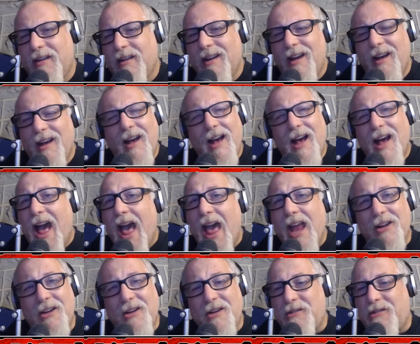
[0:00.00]
What? I don't
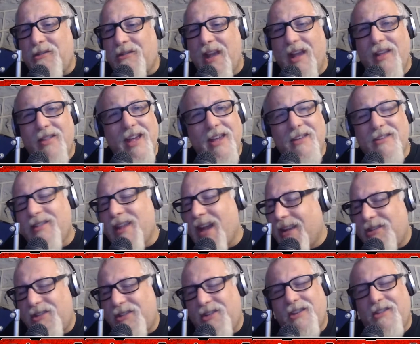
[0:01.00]
understand. That's
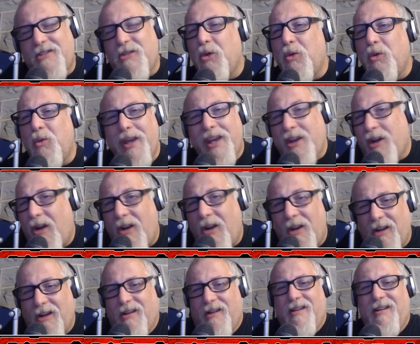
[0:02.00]
just who we are,
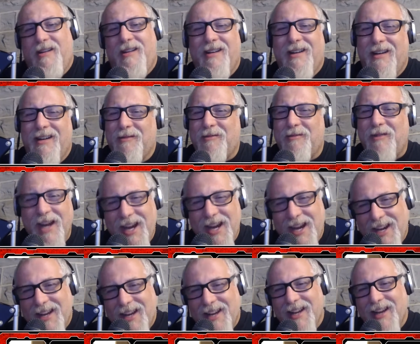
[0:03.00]
right?
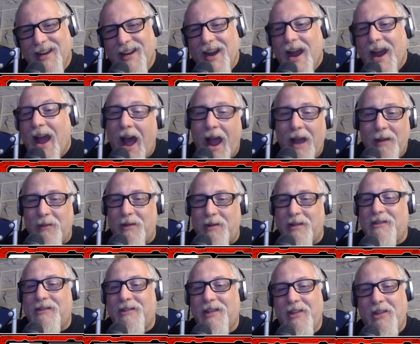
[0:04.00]
I wouldn't
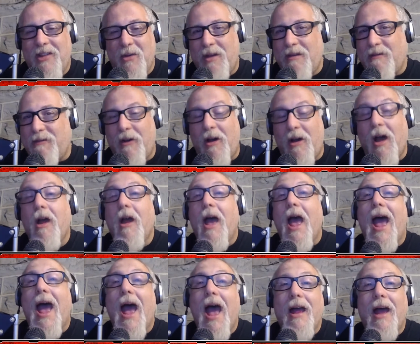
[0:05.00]
say that we fought.
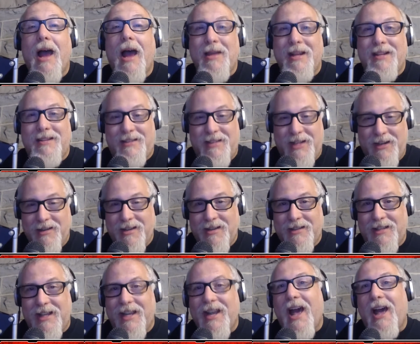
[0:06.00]
I mean, seriously,
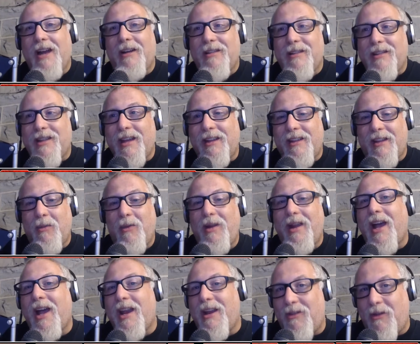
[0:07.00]
I don't think that we got
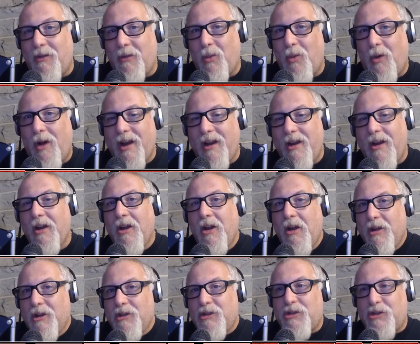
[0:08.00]
into one
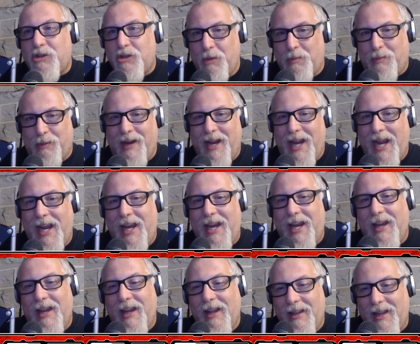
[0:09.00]
superheated,
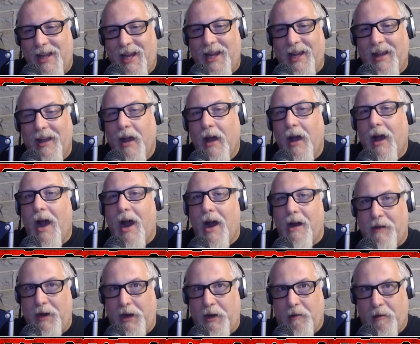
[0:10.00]
like, I
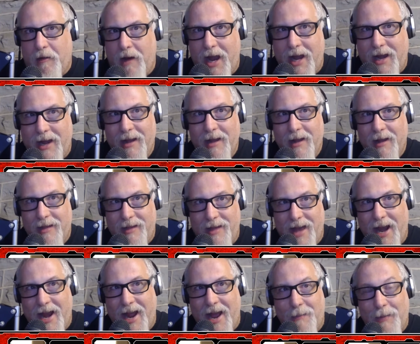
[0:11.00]
regret that
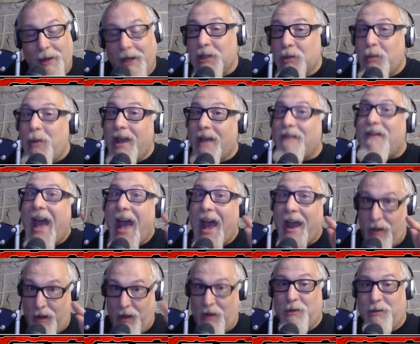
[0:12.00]
happening. Because we have had
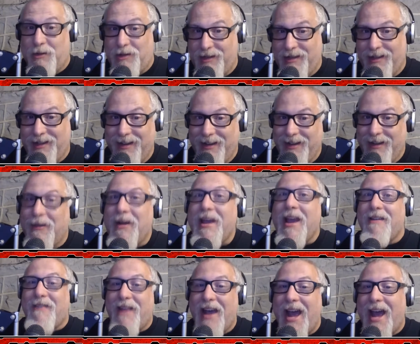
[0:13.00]
those. We have
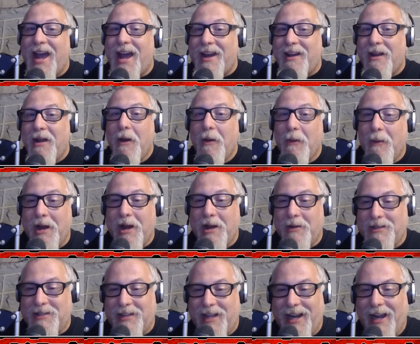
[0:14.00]
had when it was
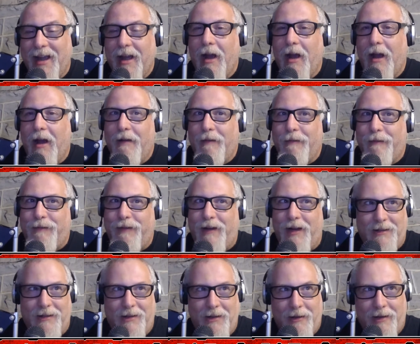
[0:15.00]
like, fuck,
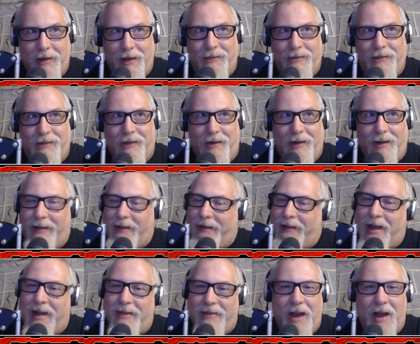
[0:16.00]
dude, I'm sorry.
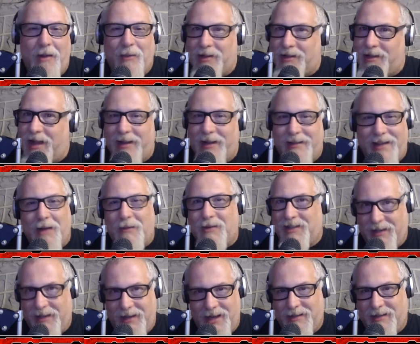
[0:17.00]
That was
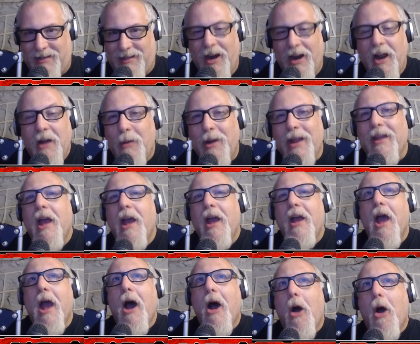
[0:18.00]
unnecessary. That was
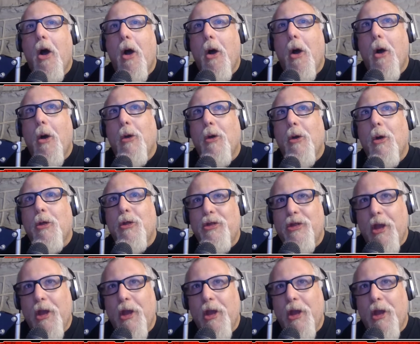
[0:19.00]
uncool. I'm sorry, buddy.